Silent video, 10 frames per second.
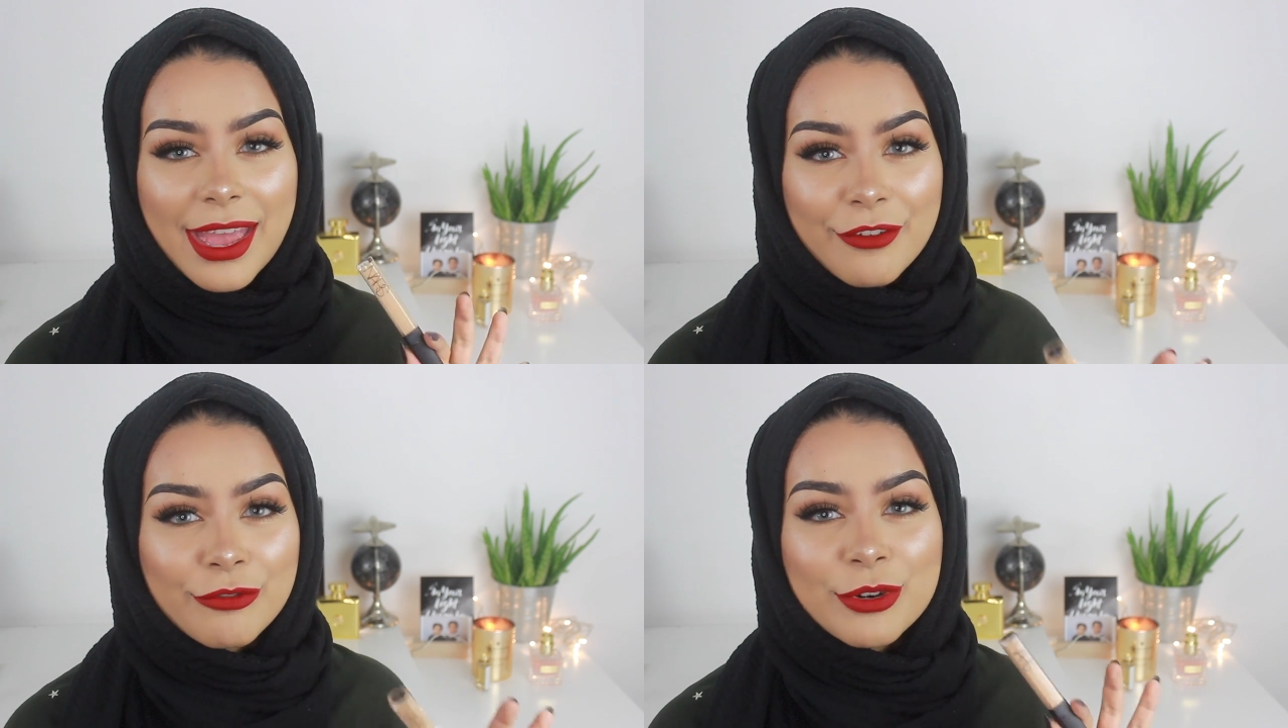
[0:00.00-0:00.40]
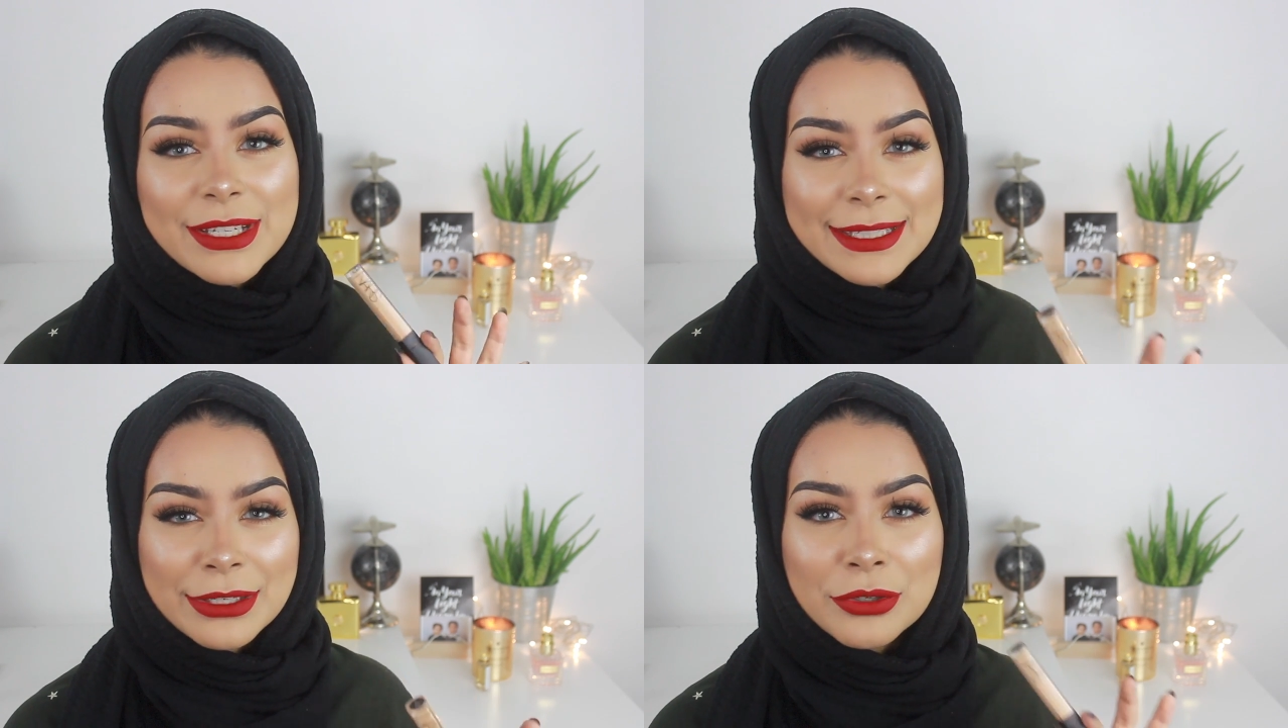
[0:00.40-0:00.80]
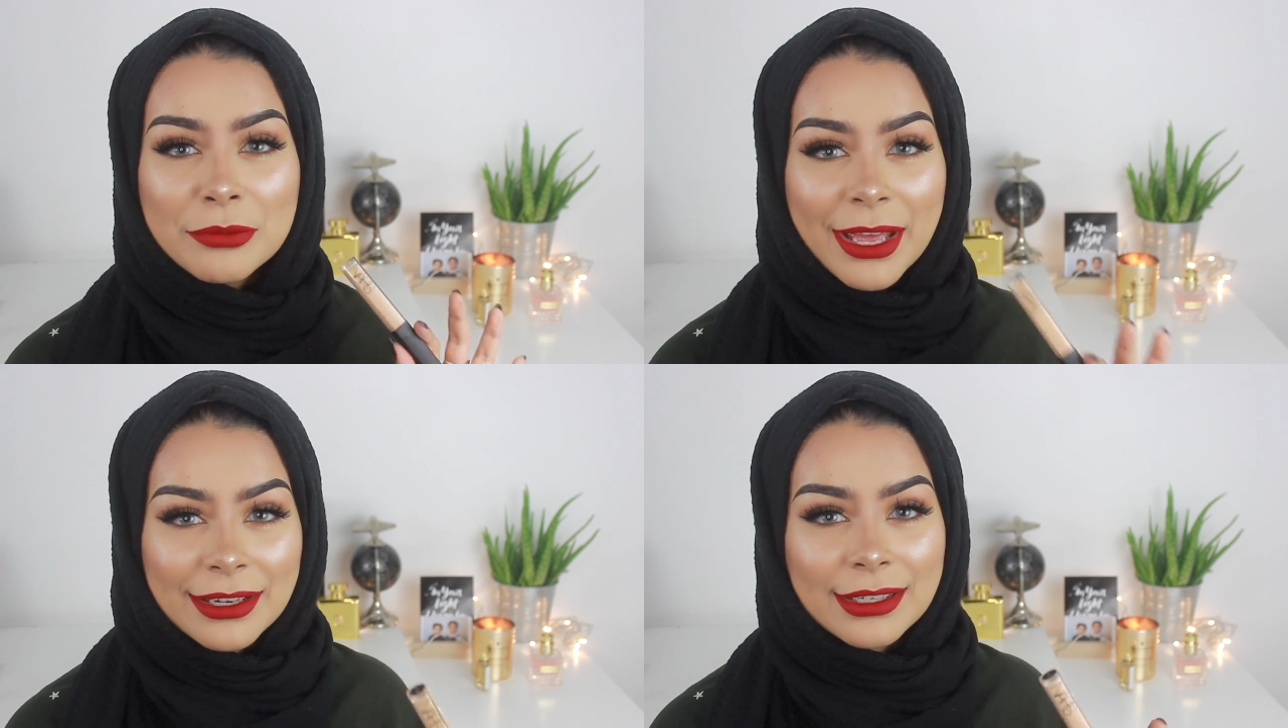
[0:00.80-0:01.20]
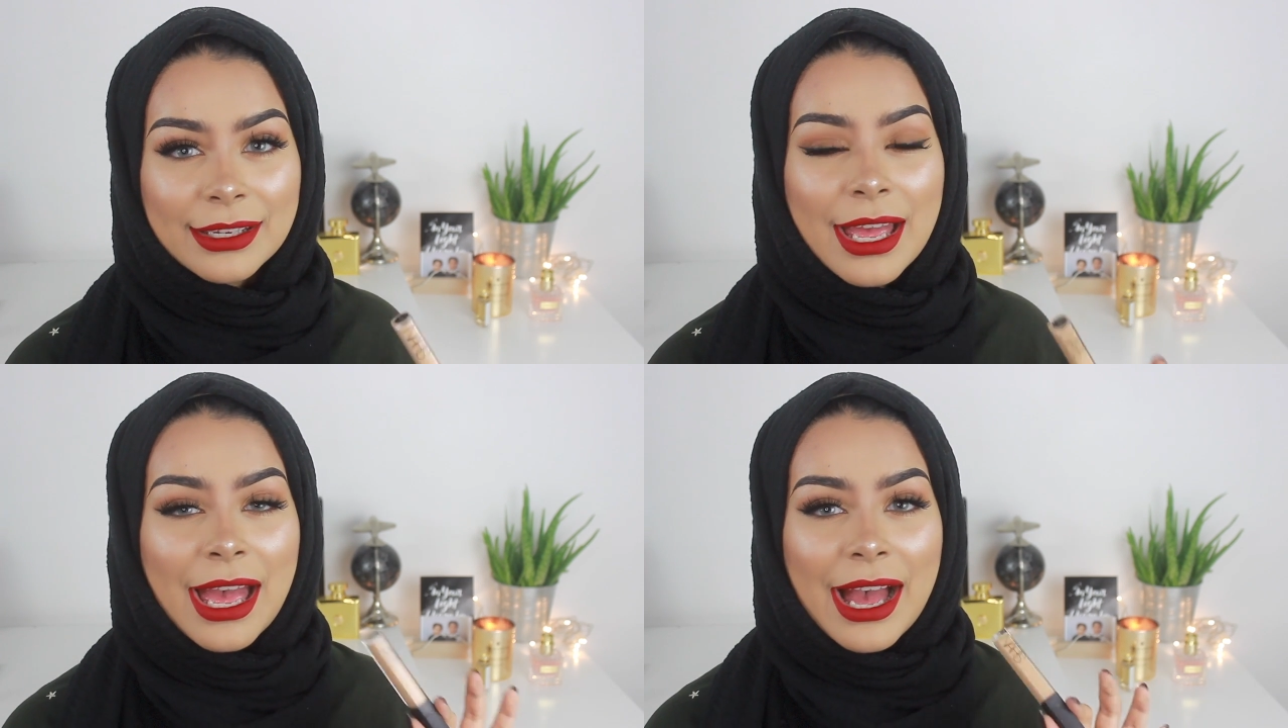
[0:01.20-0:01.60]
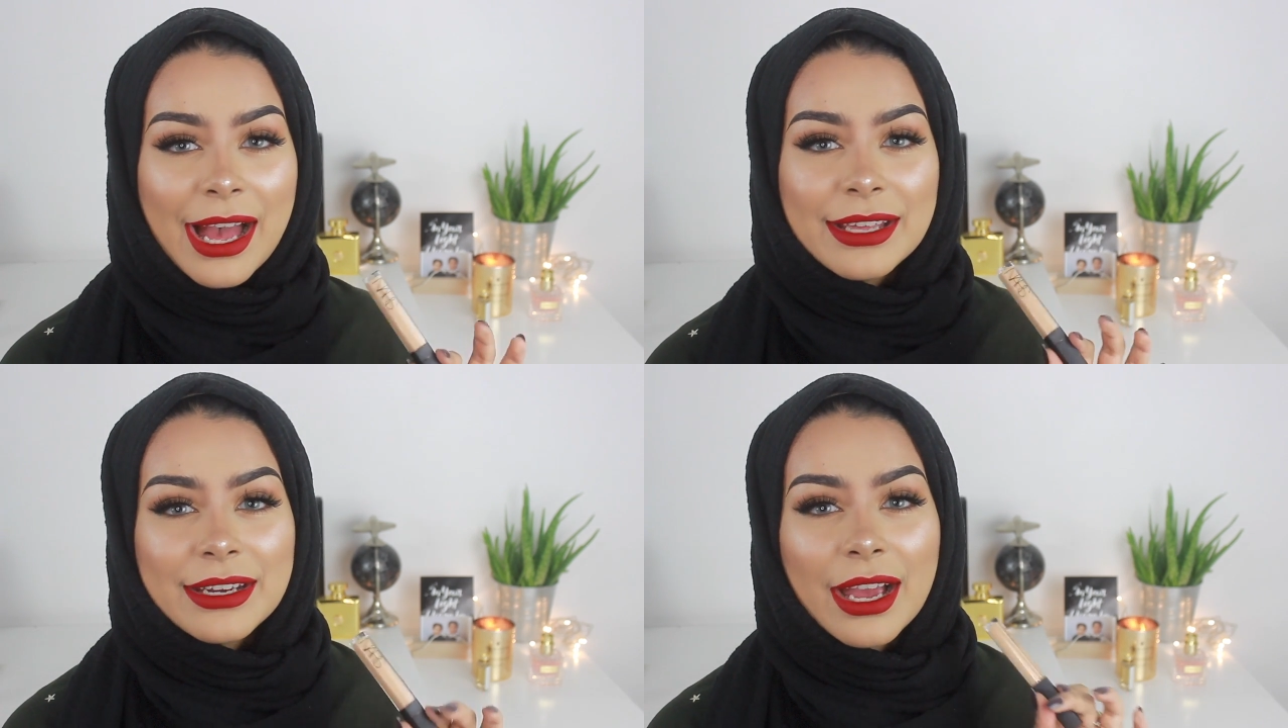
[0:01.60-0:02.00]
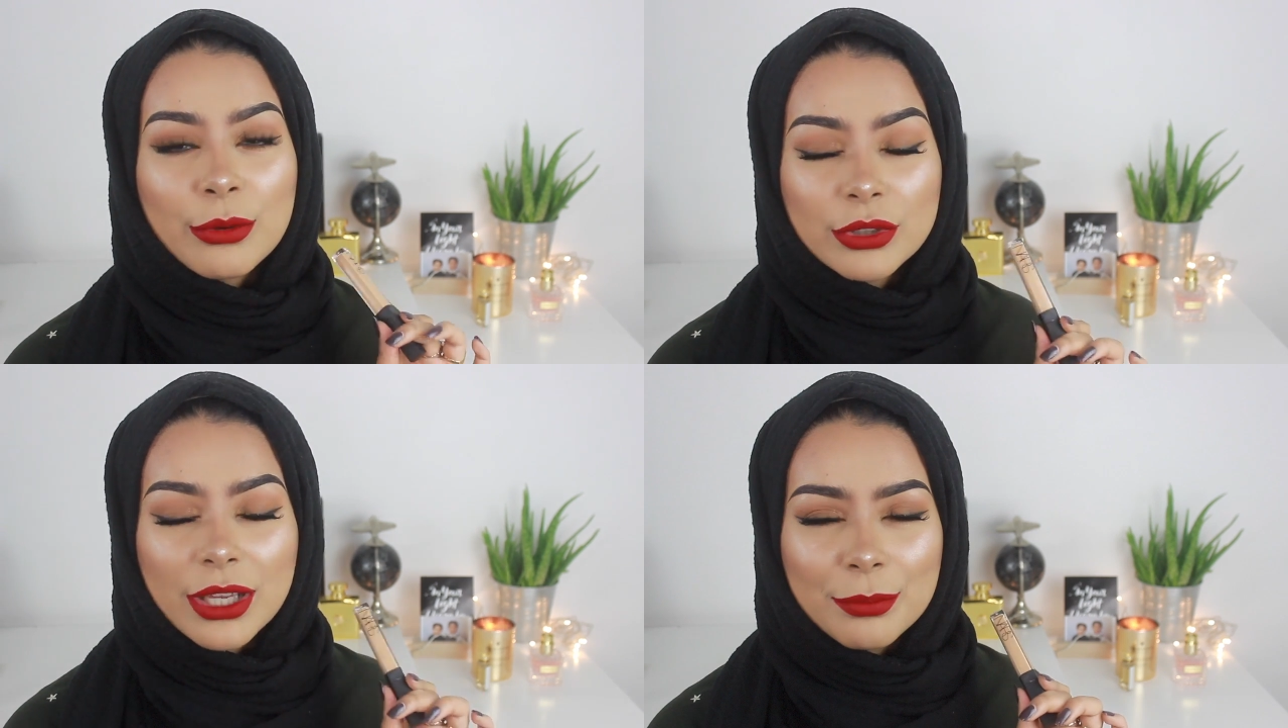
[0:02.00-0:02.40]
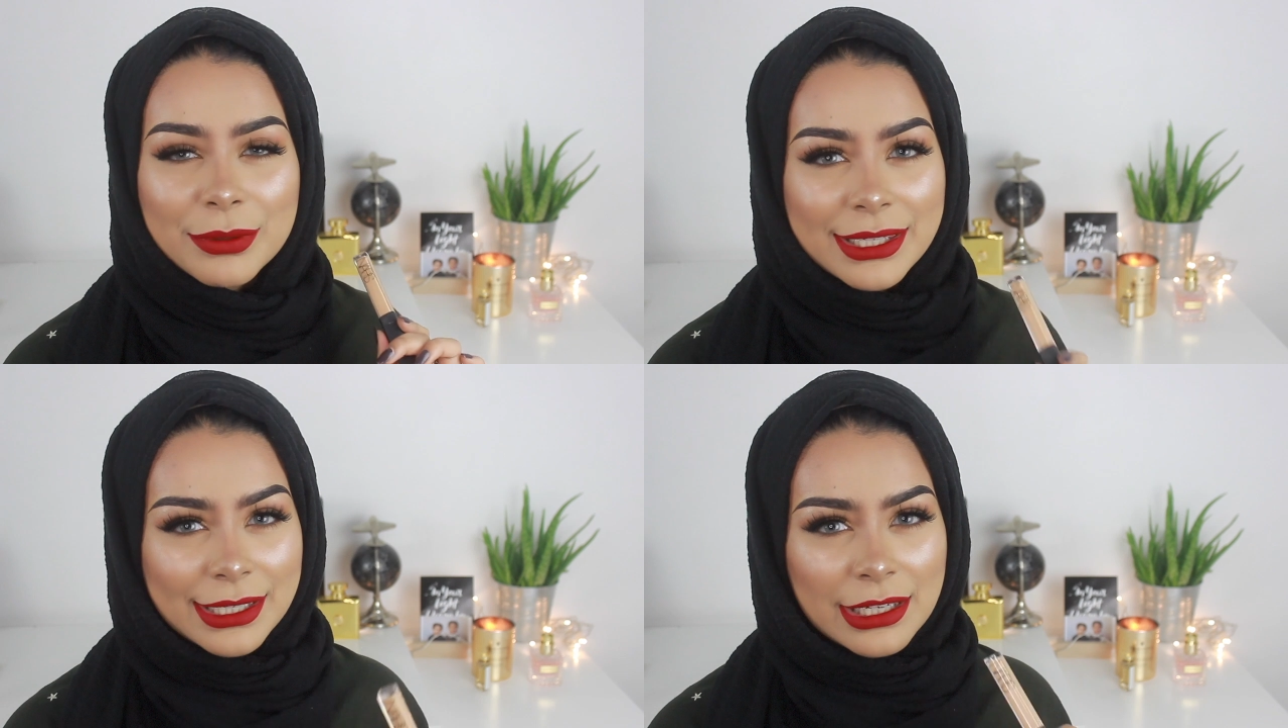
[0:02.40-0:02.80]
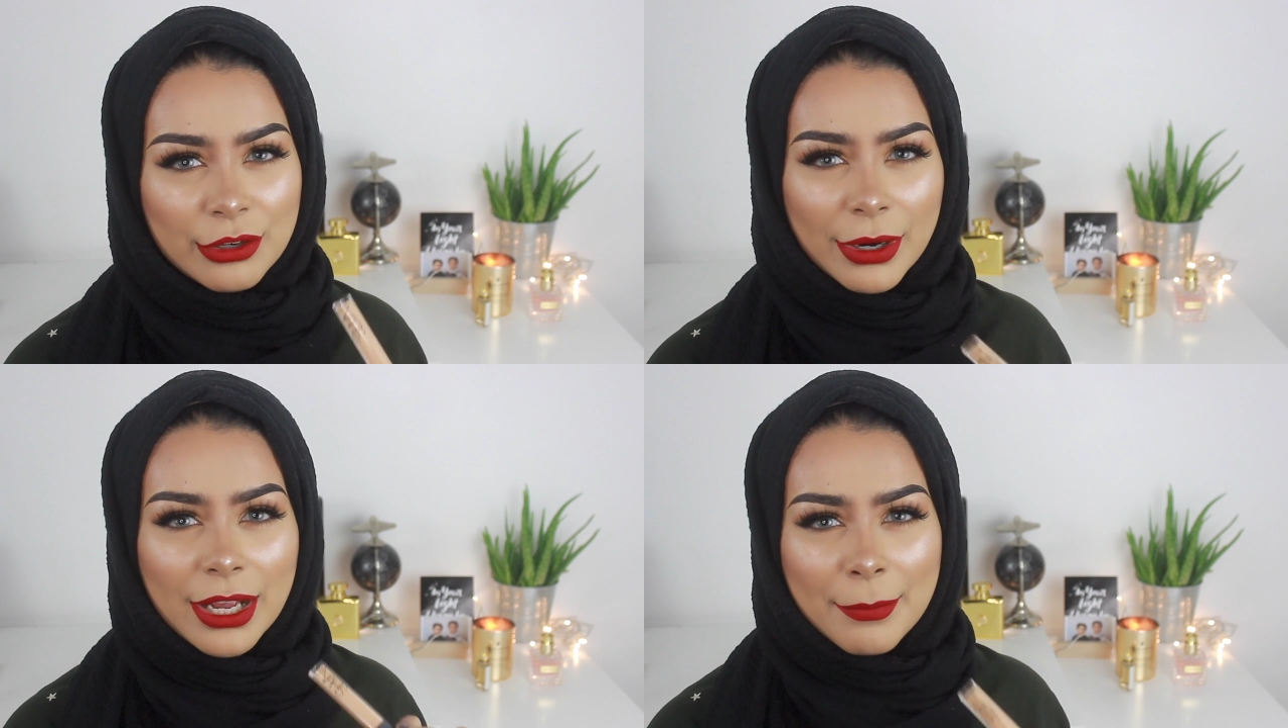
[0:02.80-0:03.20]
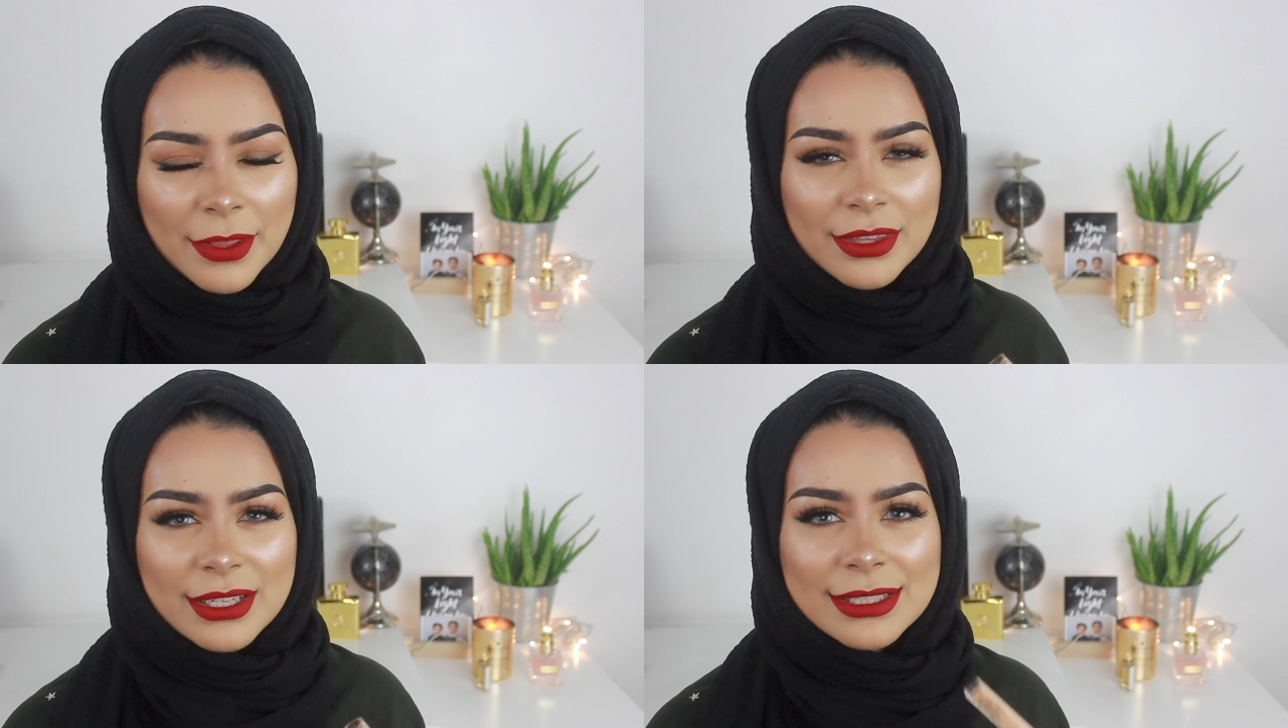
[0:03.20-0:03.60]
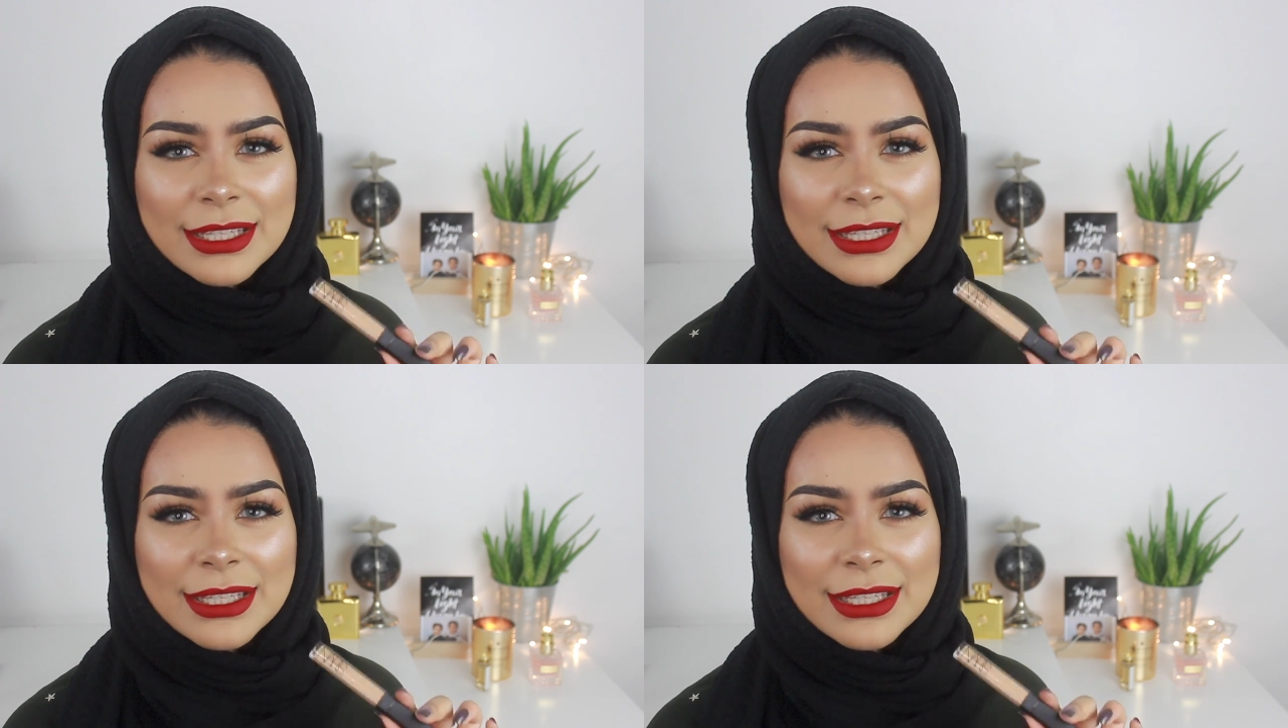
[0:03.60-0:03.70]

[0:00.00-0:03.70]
every single penny, and I would completely recommend this.